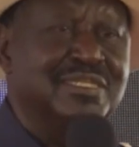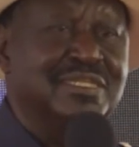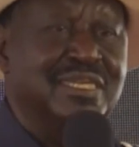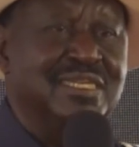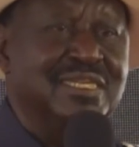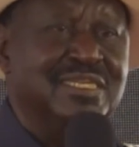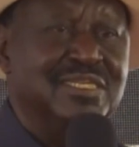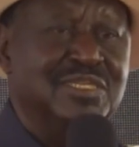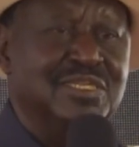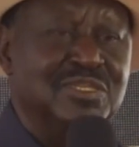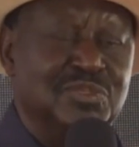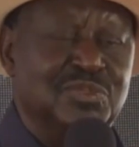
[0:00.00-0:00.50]

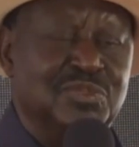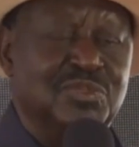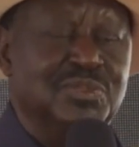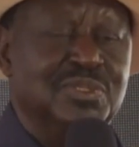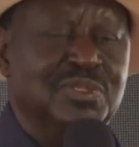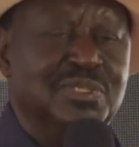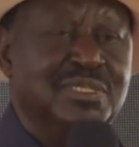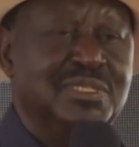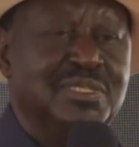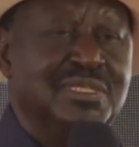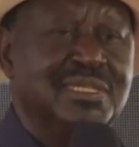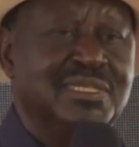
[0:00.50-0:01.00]
telling
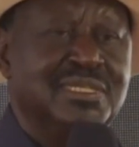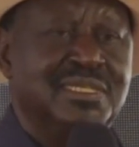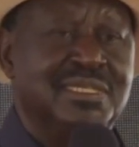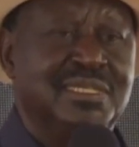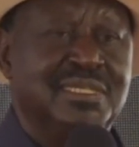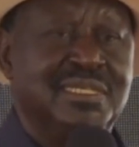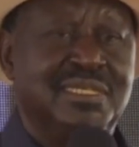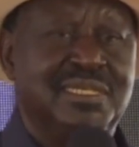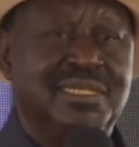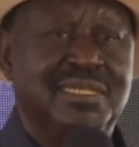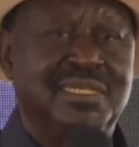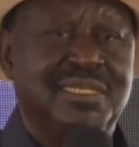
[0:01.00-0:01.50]
you,
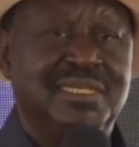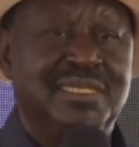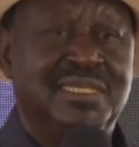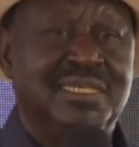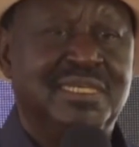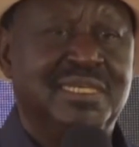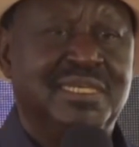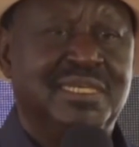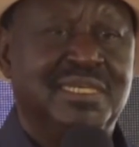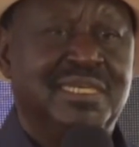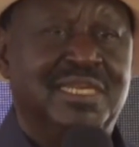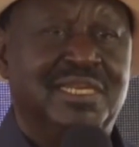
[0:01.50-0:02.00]

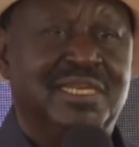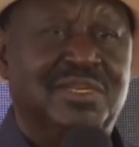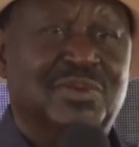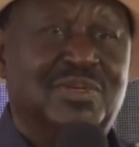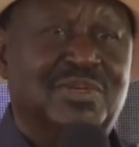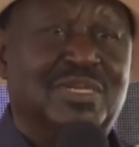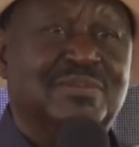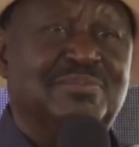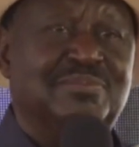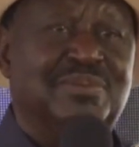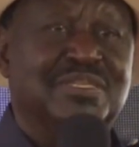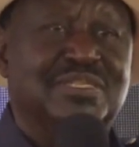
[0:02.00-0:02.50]

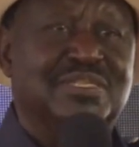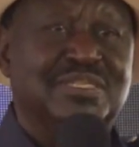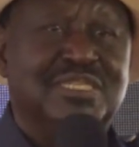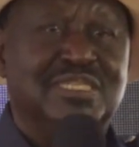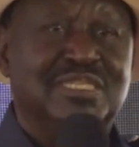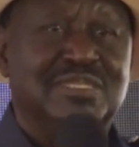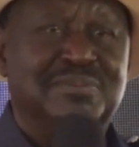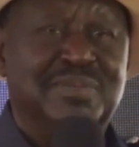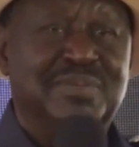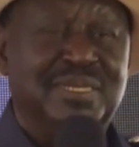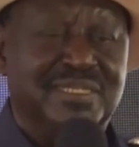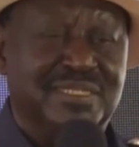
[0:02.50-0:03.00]
look at
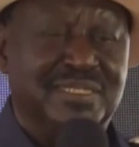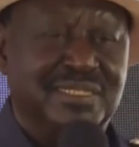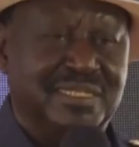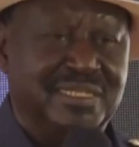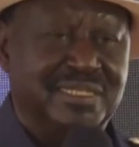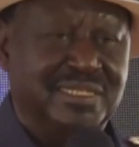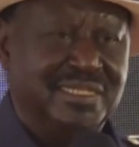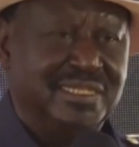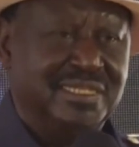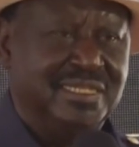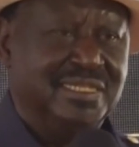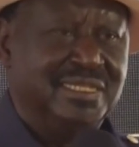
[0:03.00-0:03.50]

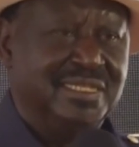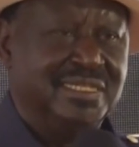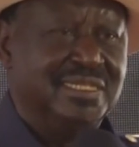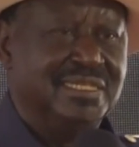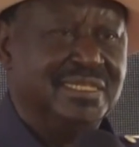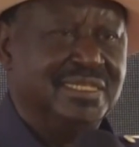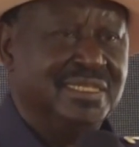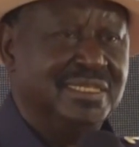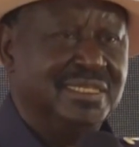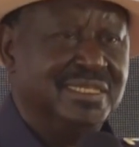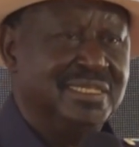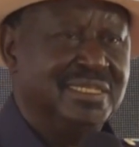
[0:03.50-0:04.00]
Mercedes-Benz,
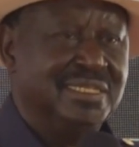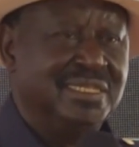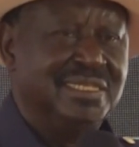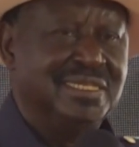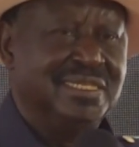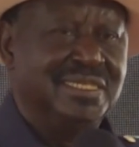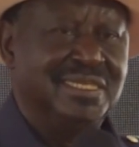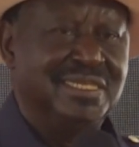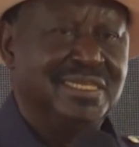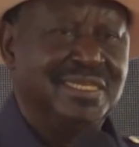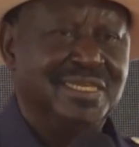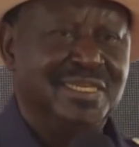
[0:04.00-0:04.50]

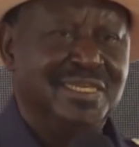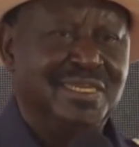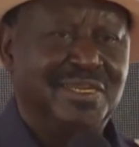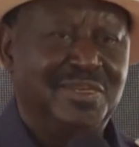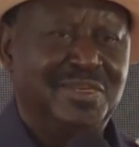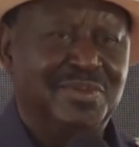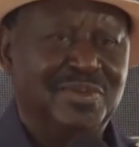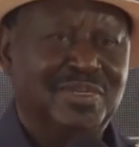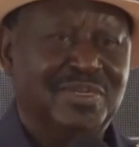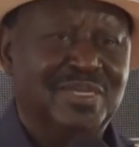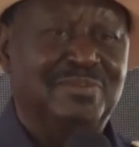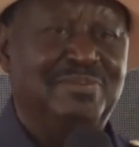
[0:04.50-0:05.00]

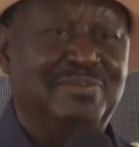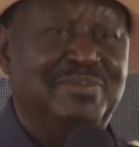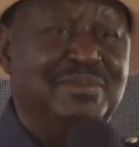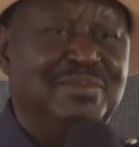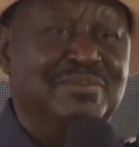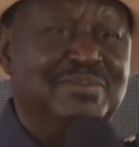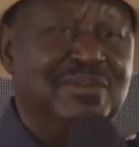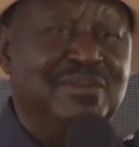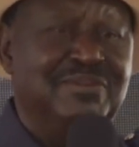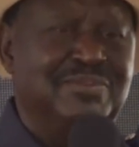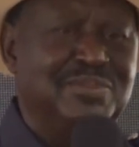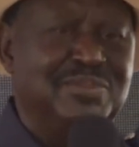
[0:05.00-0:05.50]
look at
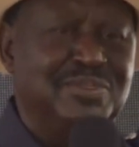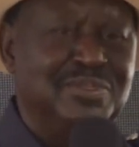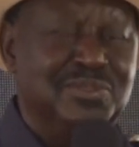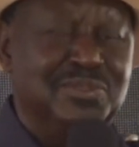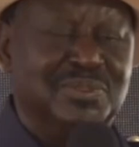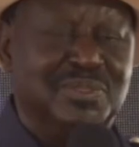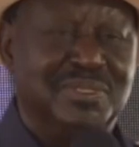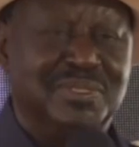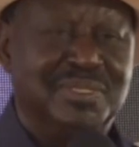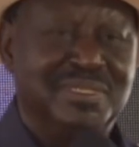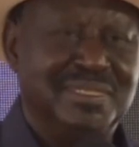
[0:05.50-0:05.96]
BMW.